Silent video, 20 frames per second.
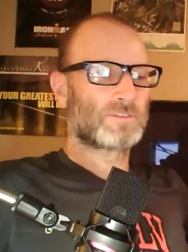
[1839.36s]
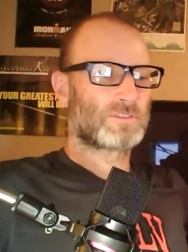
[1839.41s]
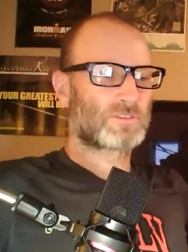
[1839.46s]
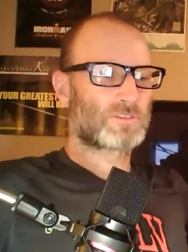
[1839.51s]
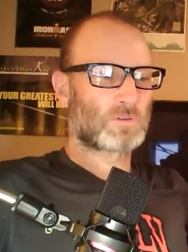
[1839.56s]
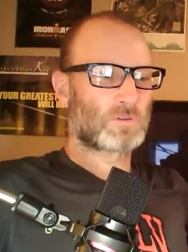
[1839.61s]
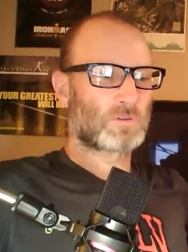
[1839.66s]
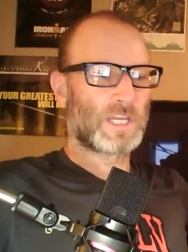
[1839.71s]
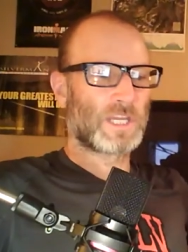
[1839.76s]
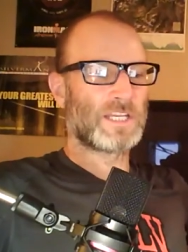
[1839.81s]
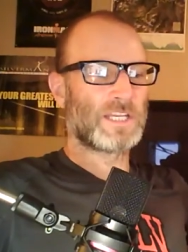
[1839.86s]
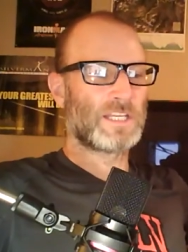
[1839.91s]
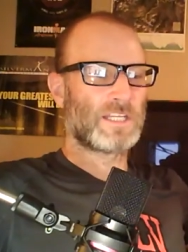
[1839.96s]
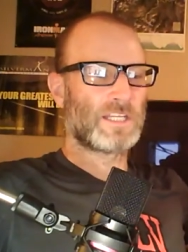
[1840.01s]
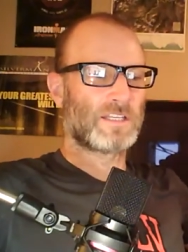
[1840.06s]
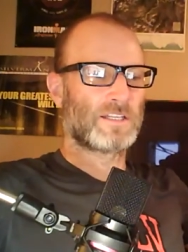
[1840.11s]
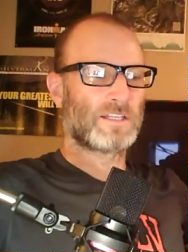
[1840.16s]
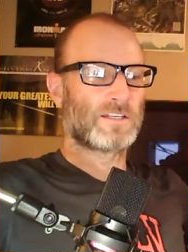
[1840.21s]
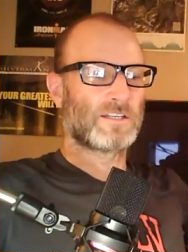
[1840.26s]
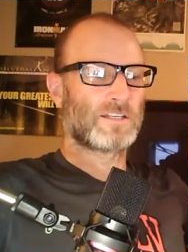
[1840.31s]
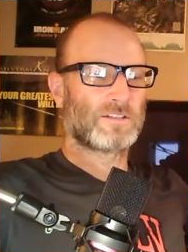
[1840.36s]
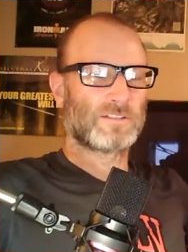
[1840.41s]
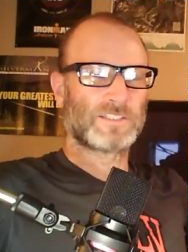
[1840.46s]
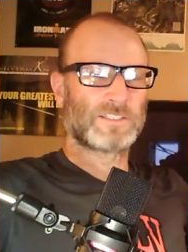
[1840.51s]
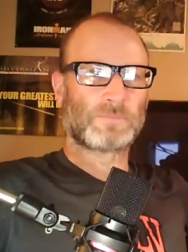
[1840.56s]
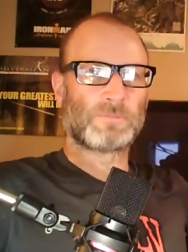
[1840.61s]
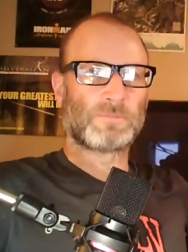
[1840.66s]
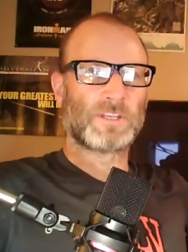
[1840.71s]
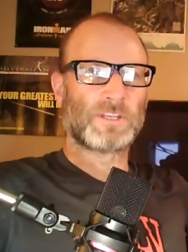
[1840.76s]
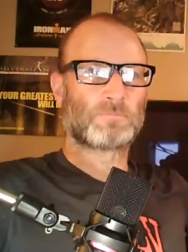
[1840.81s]
training
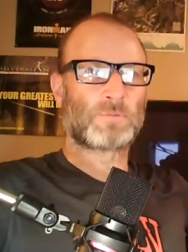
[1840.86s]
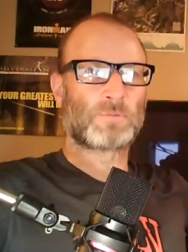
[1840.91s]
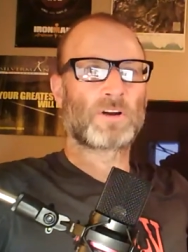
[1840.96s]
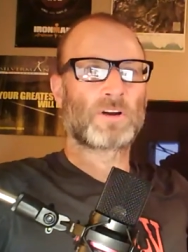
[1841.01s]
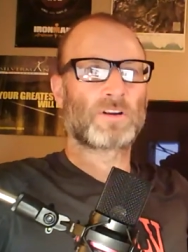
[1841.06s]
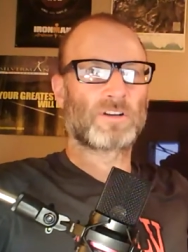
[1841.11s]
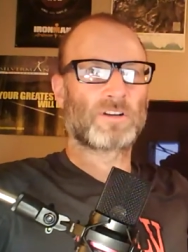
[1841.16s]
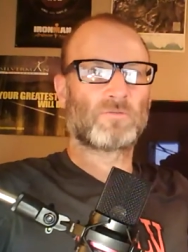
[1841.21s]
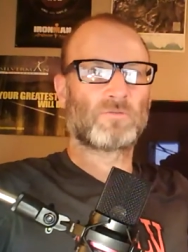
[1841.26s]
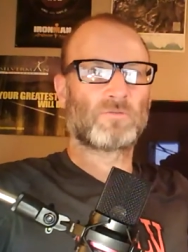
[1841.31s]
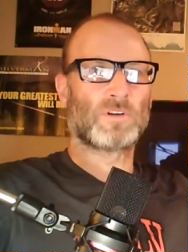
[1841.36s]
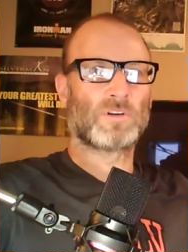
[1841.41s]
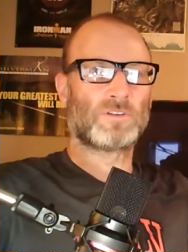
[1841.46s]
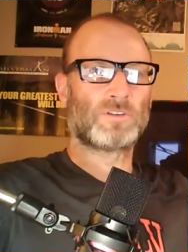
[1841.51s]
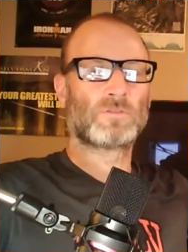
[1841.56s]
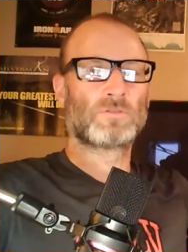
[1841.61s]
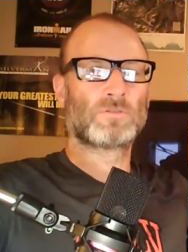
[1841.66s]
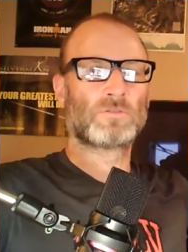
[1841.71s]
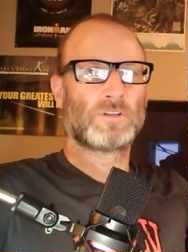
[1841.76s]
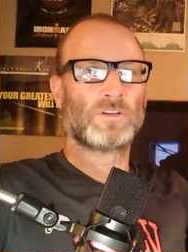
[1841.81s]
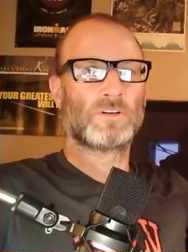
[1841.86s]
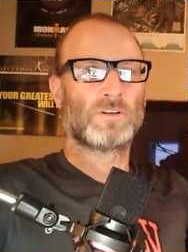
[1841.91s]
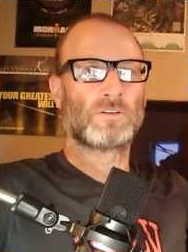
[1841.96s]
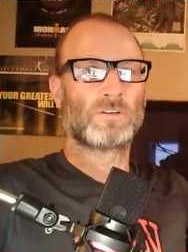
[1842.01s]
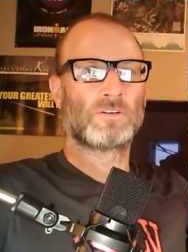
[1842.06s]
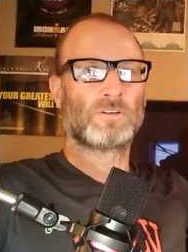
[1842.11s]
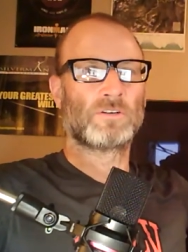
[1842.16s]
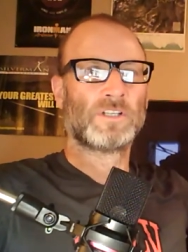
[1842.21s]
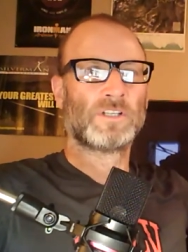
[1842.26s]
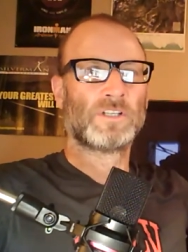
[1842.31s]
is a big part of what you
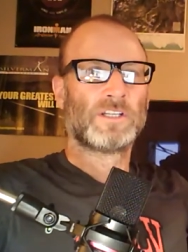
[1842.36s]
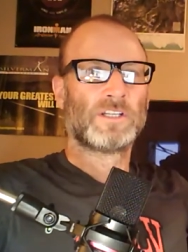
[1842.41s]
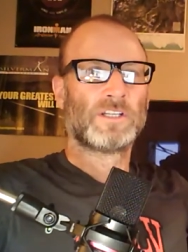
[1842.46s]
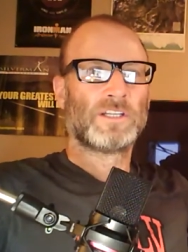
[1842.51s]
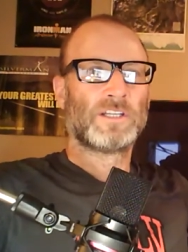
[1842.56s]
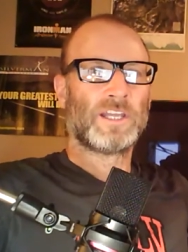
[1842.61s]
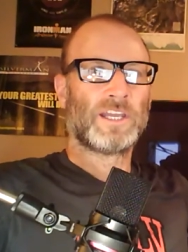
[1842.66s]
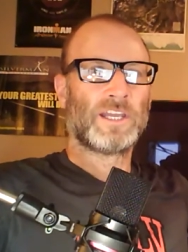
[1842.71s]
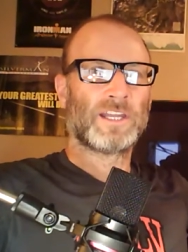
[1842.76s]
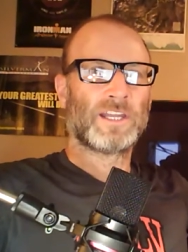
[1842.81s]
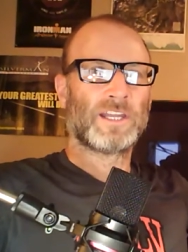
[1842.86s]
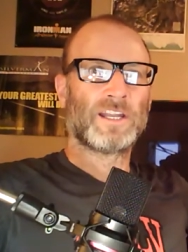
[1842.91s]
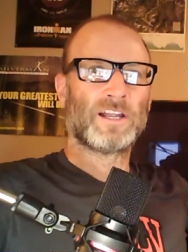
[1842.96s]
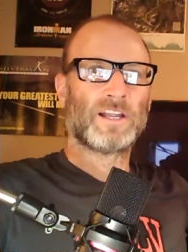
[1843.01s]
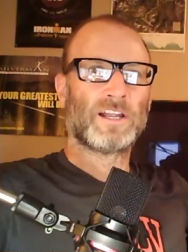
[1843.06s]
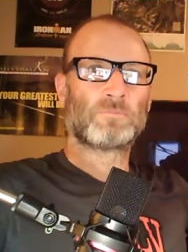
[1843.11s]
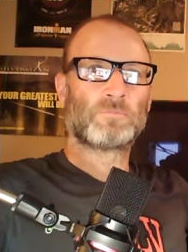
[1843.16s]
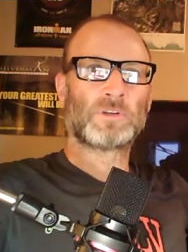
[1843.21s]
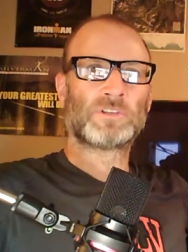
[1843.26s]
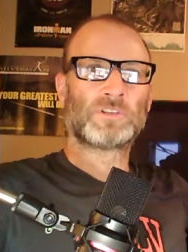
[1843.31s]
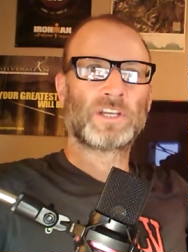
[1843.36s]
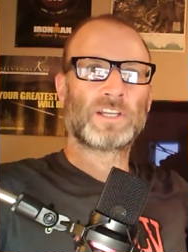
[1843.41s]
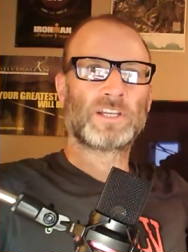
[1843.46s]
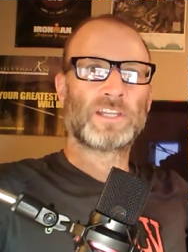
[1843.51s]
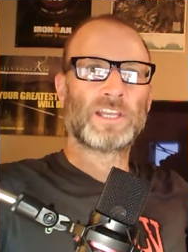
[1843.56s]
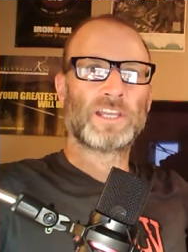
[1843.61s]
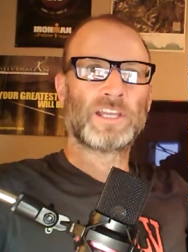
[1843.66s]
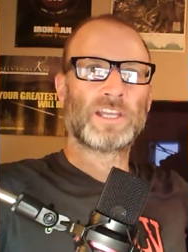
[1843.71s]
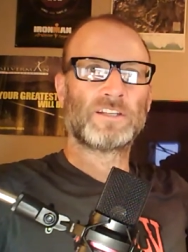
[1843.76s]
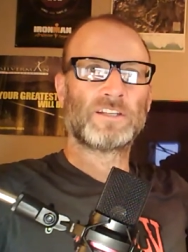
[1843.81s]
do, and I appreciate
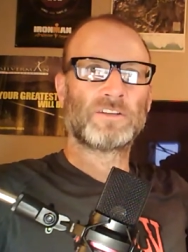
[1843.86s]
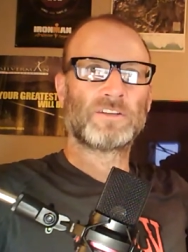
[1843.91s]
that.